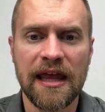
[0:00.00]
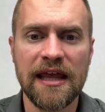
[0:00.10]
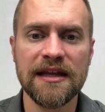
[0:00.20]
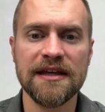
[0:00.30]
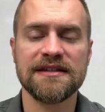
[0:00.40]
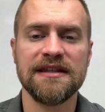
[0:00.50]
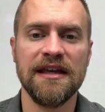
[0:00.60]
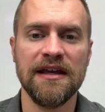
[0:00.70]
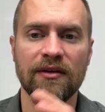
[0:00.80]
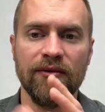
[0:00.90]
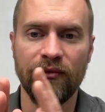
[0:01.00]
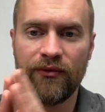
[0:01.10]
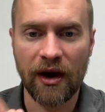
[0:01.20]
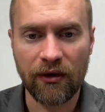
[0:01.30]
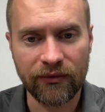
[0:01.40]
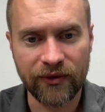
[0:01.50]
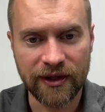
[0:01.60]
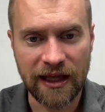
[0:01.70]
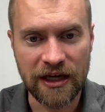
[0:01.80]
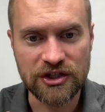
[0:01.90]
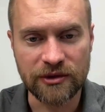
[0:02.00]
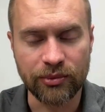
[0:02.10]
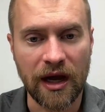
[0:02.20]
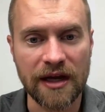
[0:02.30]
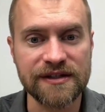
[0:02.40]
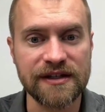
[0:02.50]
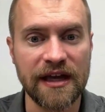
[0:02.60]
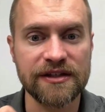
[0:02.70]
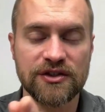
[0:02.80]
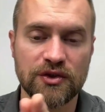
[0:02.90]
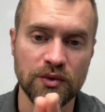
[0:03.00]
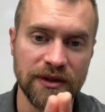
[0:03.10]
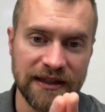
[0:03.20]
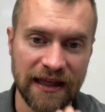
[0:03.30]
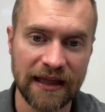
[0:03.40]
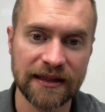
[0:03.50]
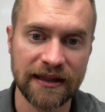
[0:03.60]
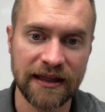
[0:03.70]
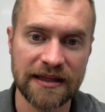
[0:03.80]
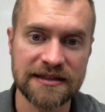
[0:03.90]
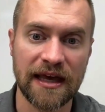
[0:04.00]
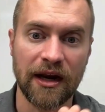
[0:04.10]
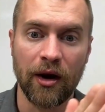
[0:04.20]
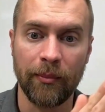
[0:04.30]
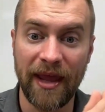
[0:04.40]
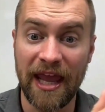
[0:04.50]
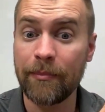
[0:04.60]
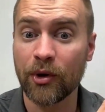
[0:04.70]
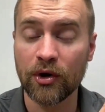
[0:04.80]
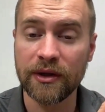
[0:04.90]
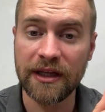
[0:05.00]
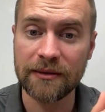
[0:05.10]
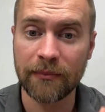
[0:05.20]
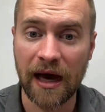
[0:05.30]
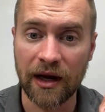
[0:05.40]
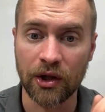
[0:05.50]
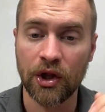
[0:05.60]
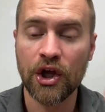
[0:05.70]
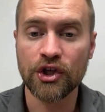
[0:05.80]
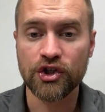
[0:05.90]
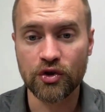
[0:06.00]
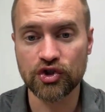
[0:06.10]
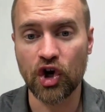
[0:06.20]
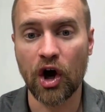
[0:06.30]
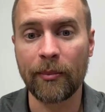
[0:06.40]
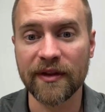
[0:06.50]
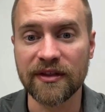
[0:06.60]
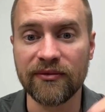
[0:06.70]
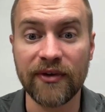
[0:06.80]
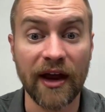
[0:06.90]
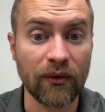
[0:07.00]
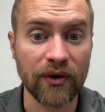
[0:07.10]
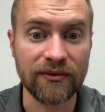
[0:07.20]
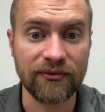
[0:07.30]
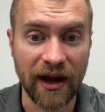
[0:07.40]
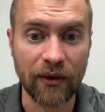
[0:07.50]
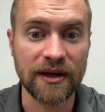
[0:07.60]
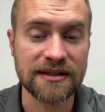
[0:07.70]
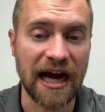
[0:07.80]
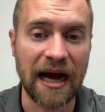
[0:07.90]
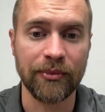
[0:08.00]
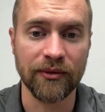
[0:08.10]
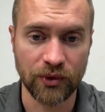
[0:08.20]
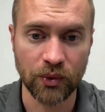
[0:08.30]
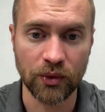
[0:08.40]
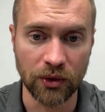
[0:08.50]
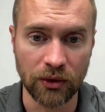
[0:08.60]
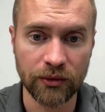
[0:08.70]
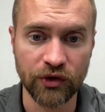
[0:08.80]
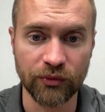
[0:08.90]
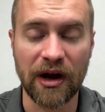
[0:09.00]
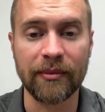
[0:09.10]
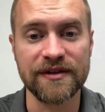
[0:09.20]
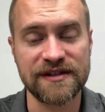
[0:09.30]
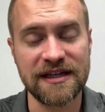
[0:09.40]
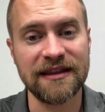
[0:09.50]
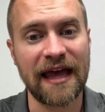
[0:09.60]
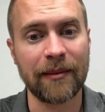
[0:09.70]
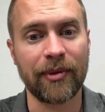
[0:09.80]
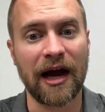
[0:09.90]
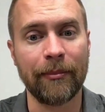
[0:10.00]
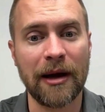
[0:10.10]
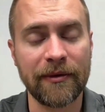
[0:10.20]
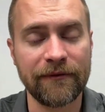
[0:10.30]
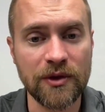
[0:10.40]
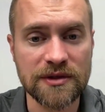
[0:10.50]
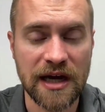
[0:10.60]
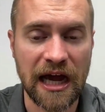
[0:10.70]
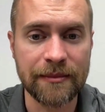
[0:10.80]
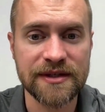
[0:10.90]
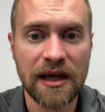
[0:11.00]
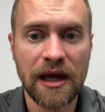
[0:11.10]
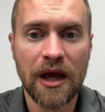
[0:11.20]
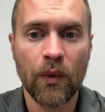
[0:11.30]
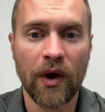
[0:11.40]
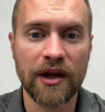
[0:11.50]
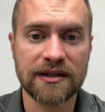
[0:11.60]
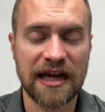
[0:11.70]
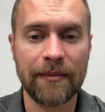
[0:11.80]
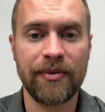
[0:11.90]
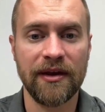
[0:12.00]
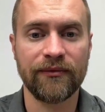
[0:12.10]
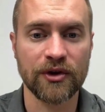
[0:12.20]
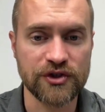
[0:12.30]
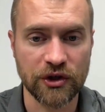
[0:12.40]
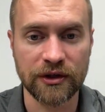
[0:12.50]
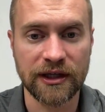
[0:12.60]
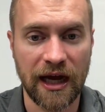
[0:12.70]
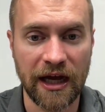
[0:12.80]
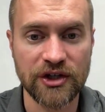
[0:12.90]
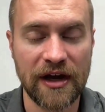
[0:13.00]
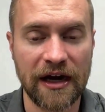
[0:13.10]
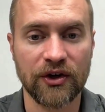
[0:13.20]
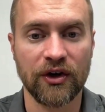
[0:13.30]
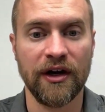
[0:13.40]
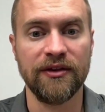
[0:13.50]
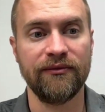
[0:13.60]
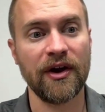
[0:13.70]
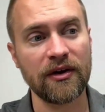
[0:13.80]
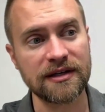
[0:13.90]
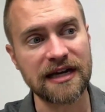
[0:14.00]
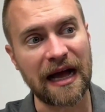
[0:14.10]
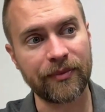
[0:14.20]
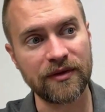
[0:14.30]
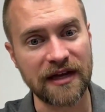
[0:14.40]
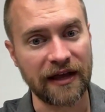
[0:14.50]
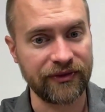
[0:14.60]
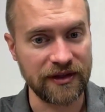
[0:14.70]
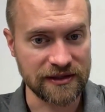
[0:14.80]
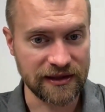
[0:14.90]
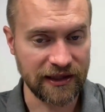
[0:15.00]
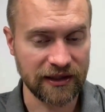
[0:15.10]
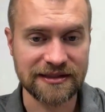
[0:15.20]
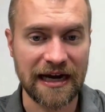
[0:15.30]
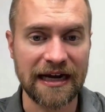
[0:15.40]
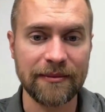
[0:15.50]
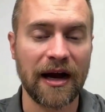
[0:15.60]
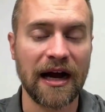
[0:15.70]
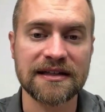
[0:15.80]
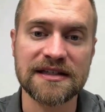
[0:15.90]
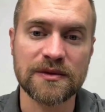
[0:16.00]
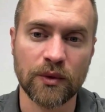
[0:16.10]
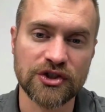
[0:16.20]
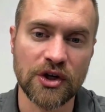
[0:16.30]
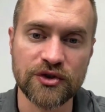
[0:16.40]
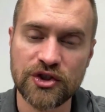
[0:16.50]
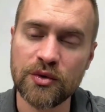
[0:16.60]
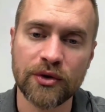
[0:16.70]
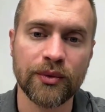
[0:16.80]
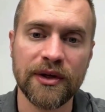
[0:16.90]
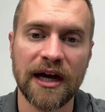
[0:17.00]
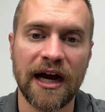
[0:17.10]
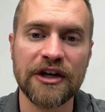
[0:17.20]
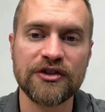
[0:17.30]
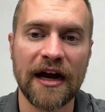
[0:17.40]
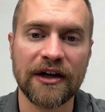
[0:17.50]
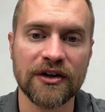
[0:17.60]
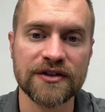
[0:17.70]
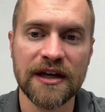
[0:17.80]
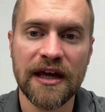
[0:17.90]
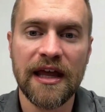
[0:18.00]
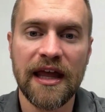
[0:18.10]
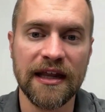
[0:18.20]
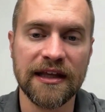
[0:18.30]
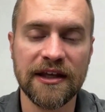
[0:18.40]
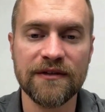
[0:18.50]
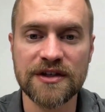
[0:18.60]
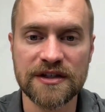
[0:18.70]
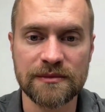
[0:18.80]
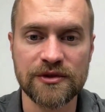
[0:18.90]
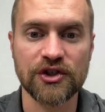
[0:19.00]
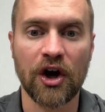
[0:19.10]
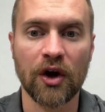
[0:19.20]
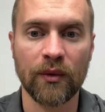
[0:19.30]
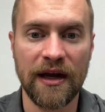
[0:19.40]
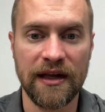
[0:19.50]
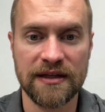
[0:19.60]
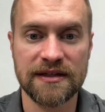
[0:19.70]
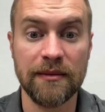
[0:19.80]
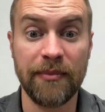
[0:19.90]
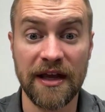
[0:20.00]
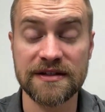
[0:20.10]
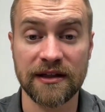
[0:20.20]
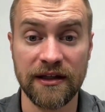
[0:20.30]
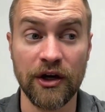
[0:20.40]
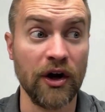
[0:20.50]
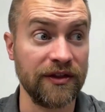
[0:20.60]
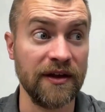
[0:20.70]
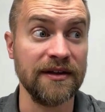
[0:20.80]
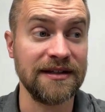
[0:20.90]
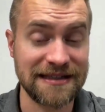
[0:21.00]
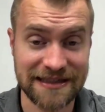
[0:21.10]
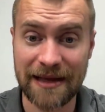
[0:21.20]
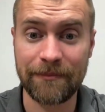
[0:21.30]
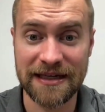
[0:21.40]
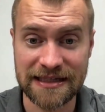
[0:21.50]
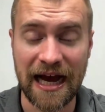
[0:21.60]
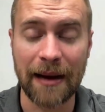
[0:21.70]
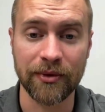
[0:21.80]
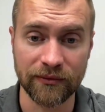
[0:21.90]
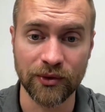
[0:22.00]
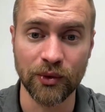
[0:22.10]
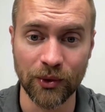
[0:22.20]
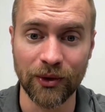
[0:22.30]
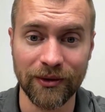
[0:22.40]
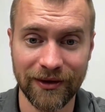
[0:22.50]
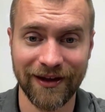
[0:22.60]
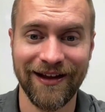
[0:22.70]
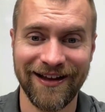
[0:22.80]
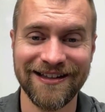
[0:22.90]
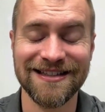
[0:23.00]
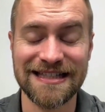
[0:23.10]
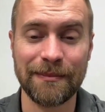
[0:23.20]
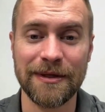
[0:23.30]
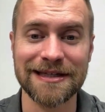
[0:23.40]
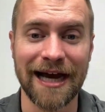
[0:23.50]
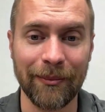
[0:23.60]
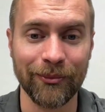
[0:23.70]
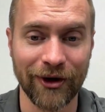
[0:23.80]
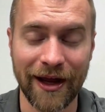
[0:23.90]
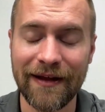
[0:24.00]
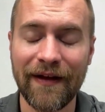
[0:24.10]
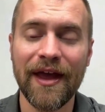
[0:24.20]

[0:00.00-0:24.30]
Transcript: It is the verification process to get leads that on a pay per lead model, you show up at the very, very top of Google. You've probably seen that pop up a few times where you type in for a certain contractor, and at the very top, he's got these little tiny boxes where it shows 2 or 3 contractors, and it gives you some star ratings, and basically you're at the tippy top of Google. Tippy top, right?